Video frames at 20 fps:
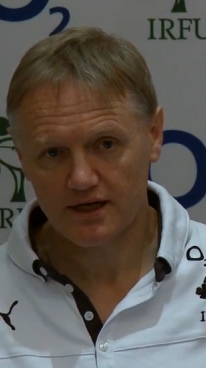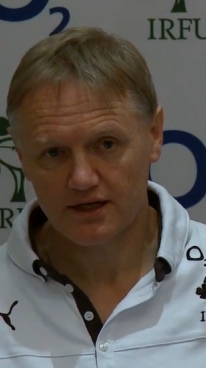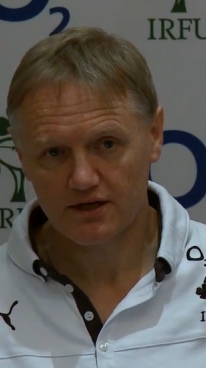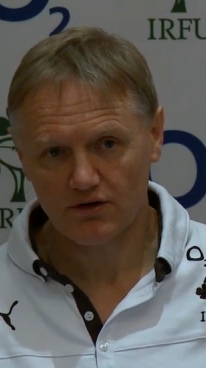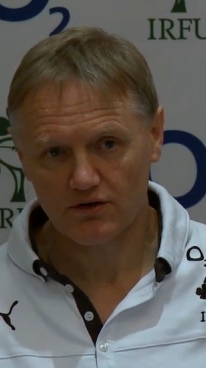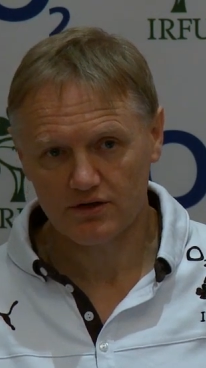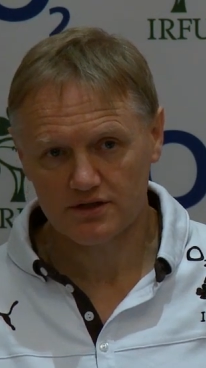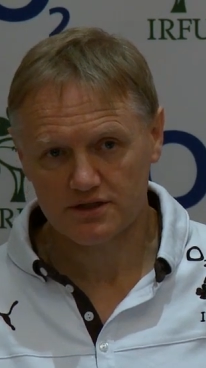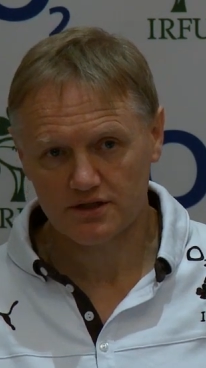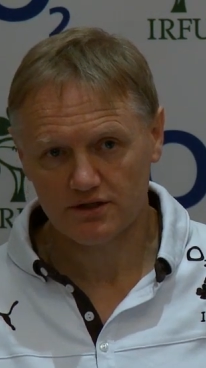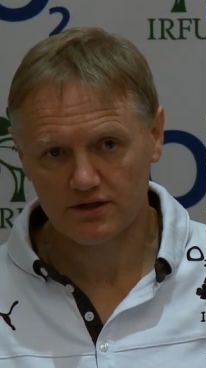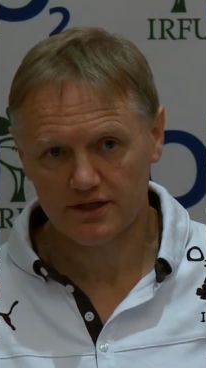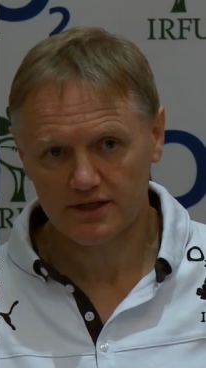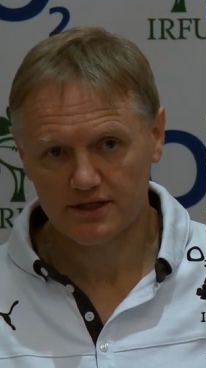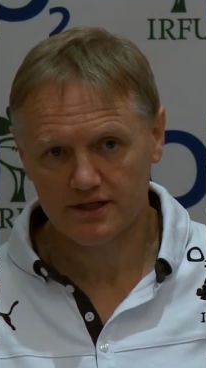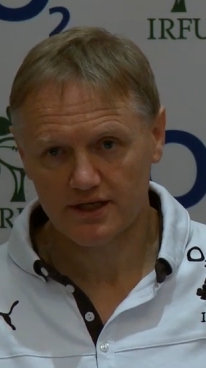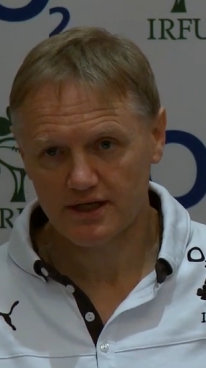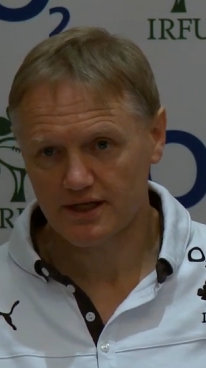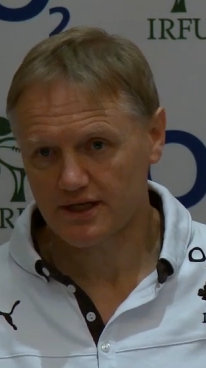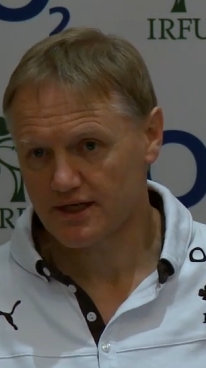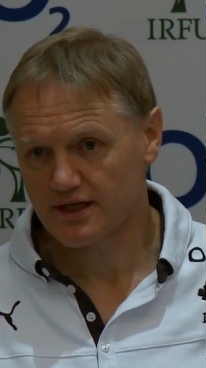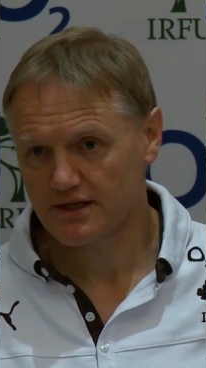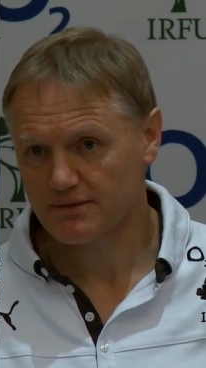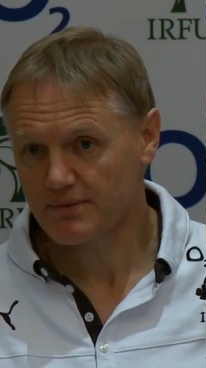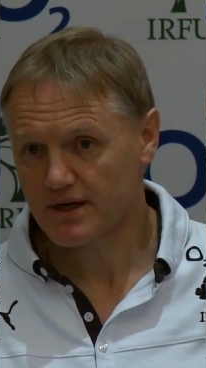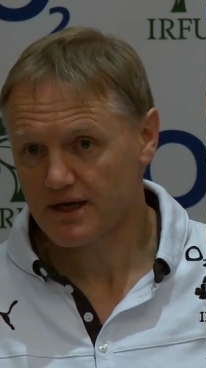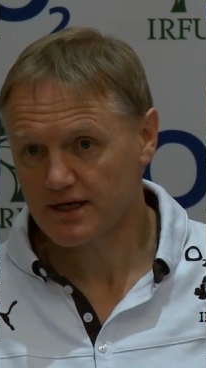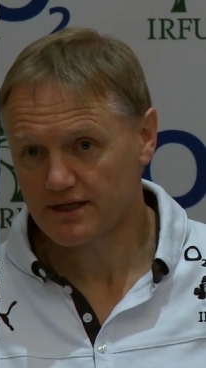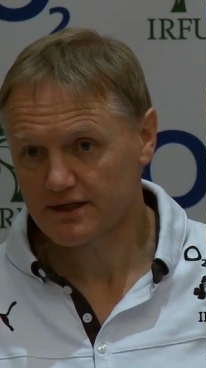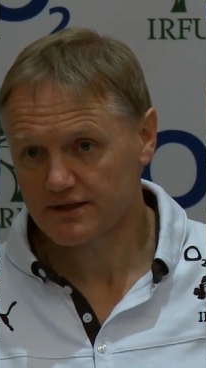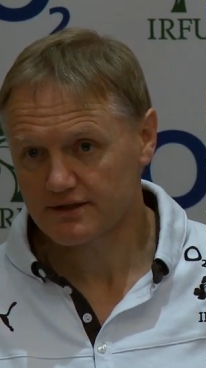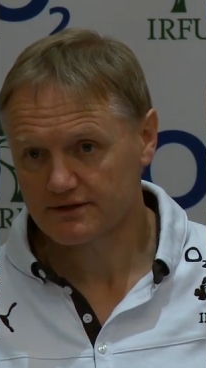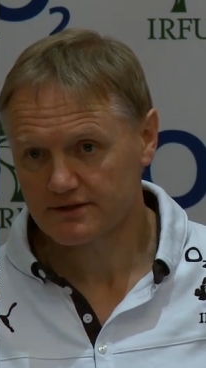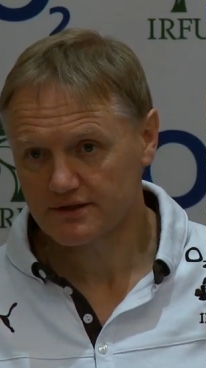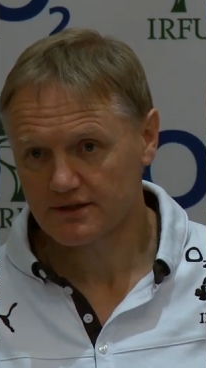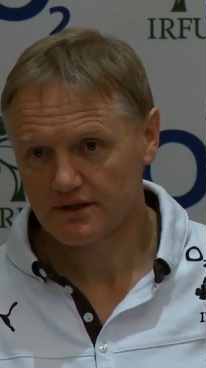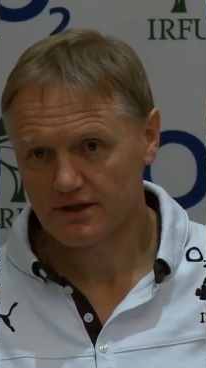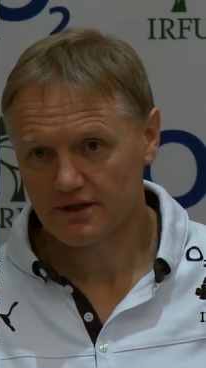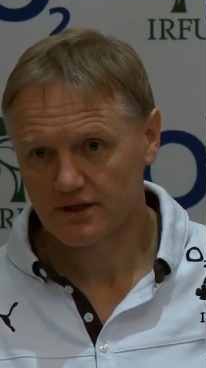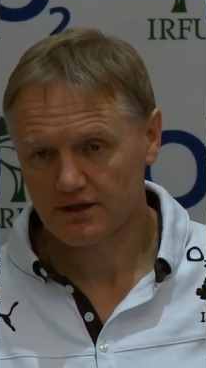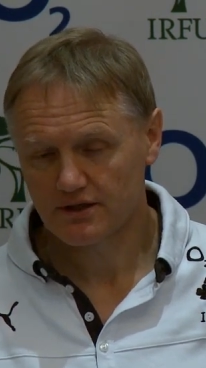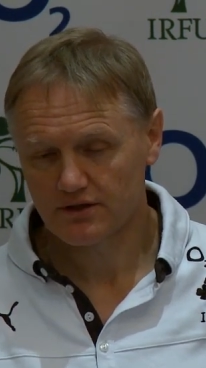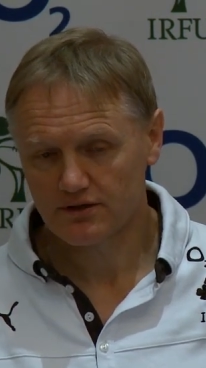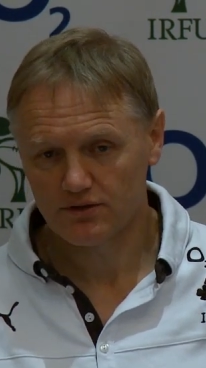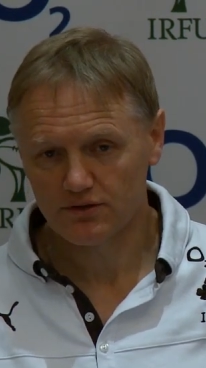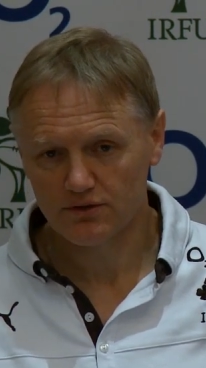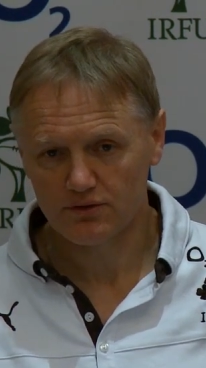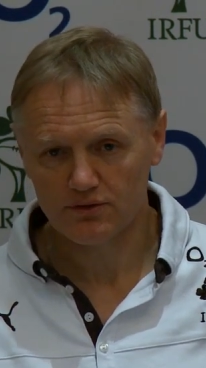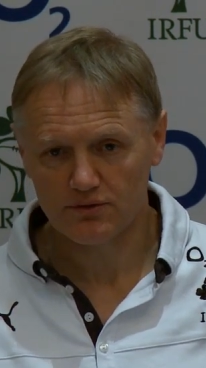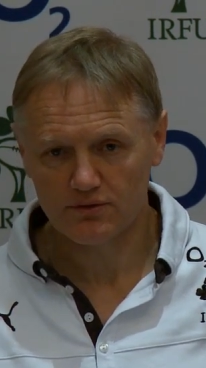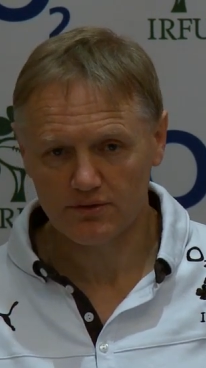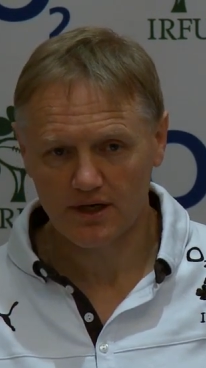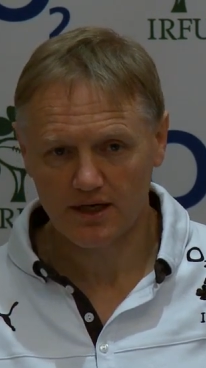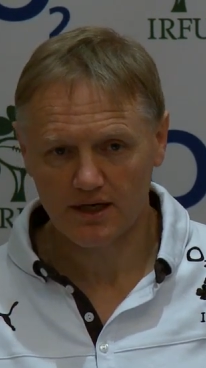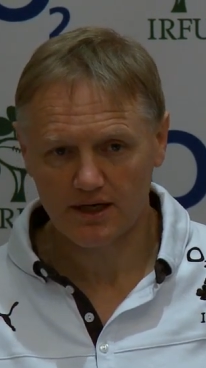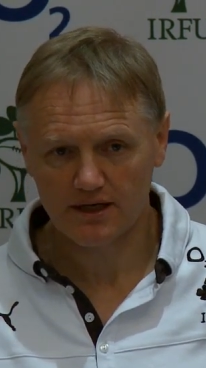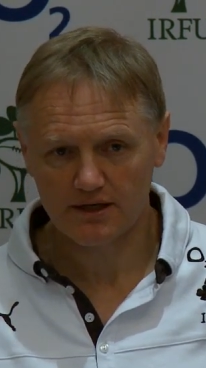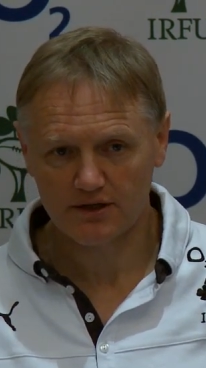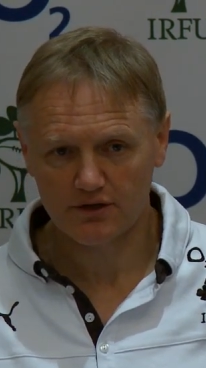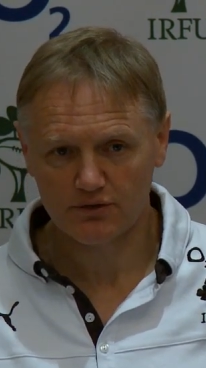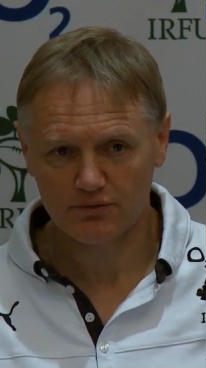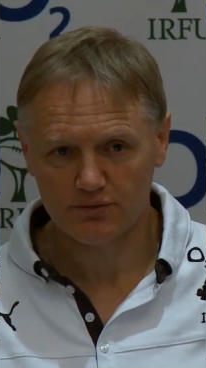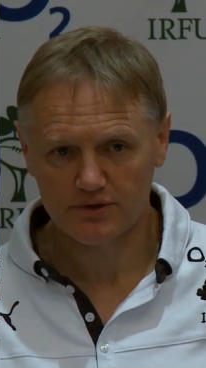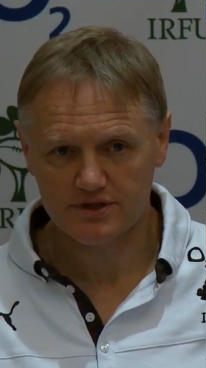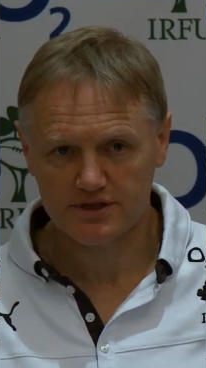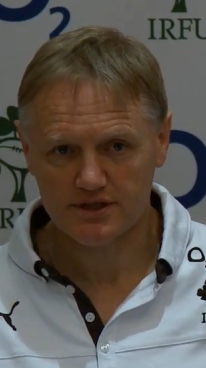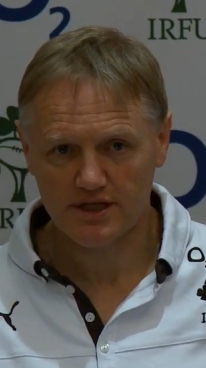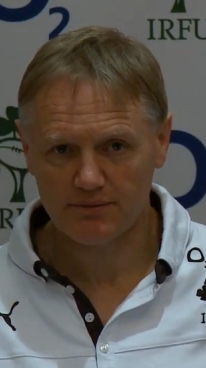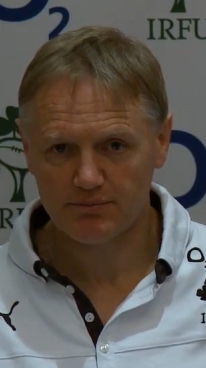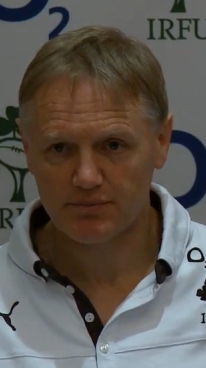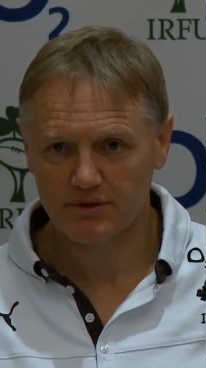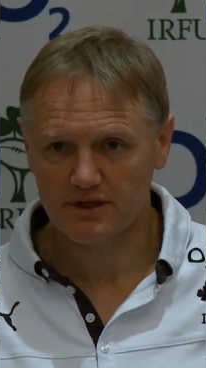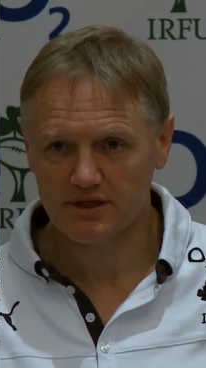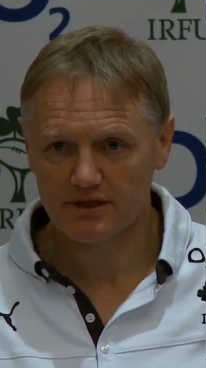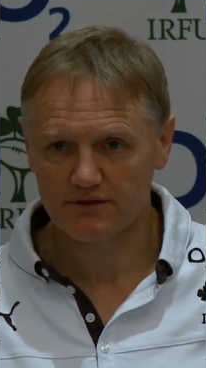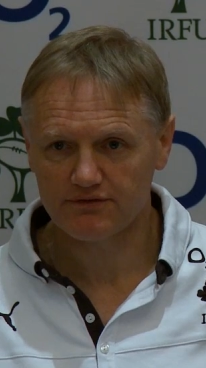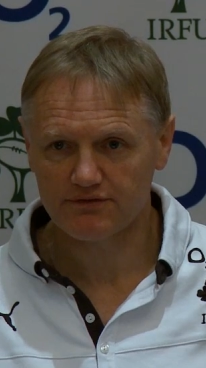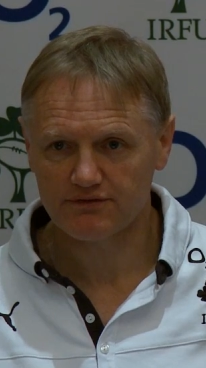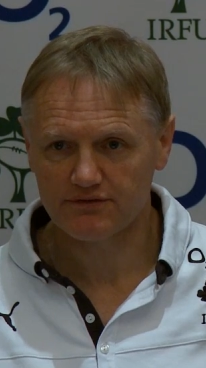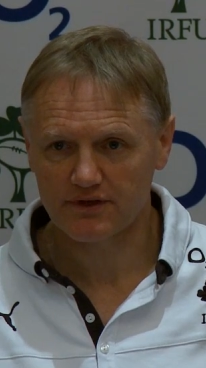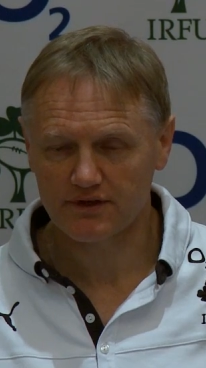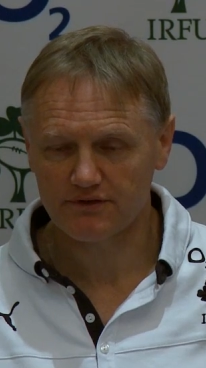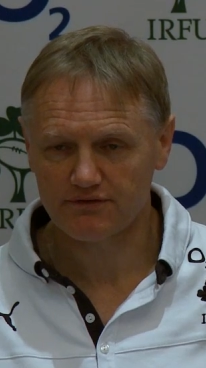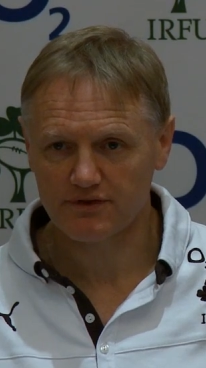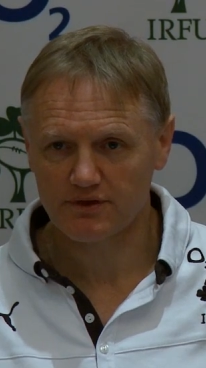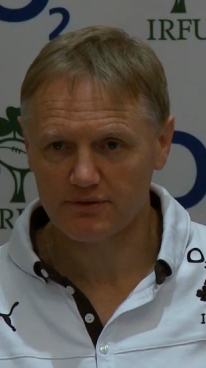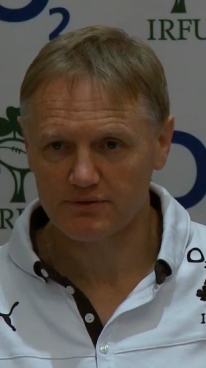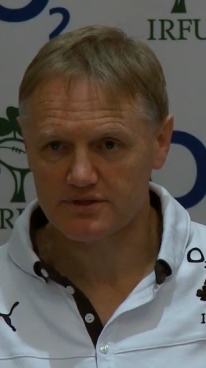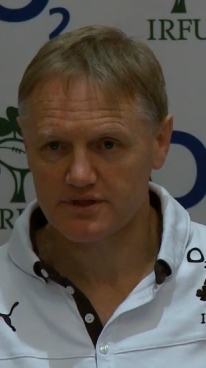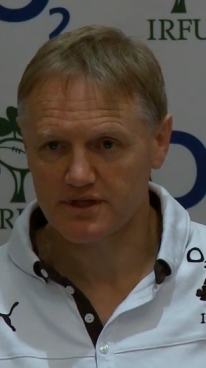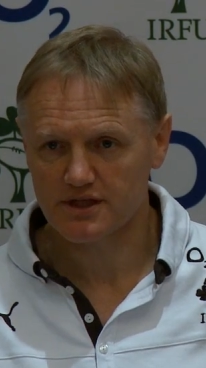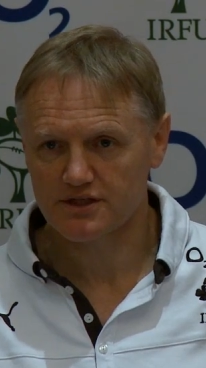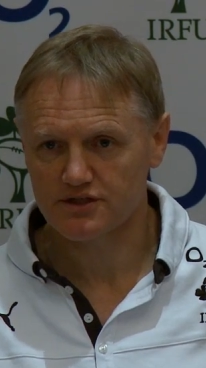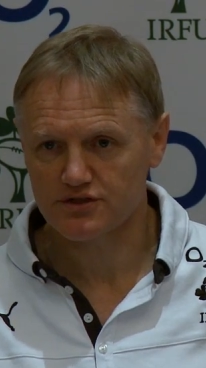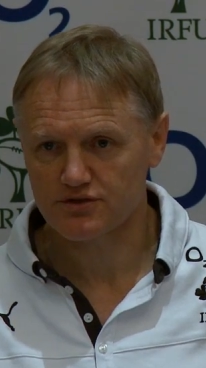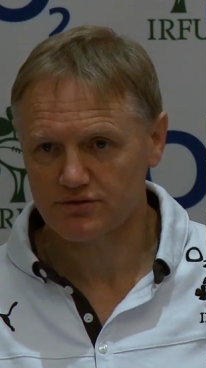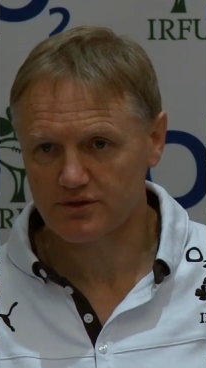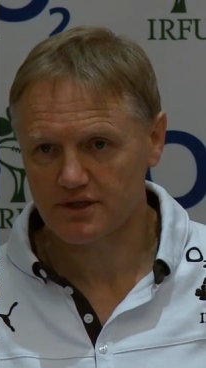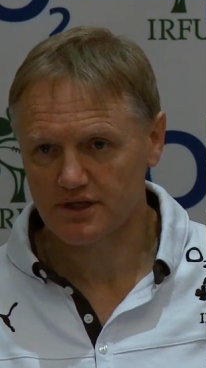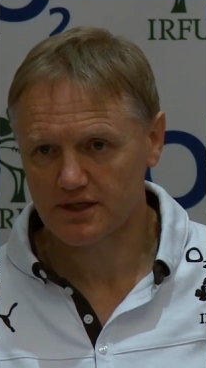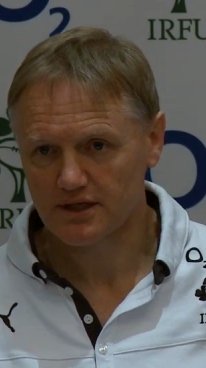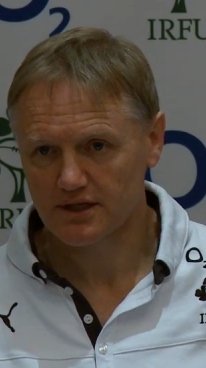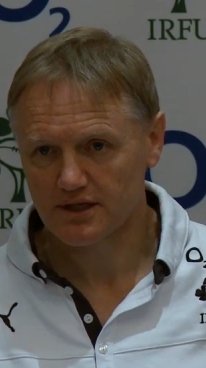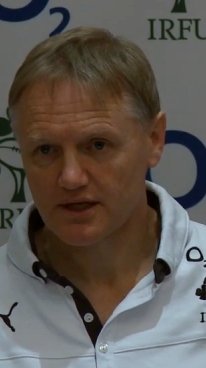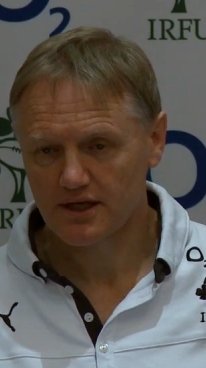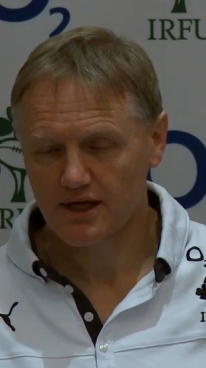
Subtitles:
guys like Ian Madigan, who would step in if there was an injury,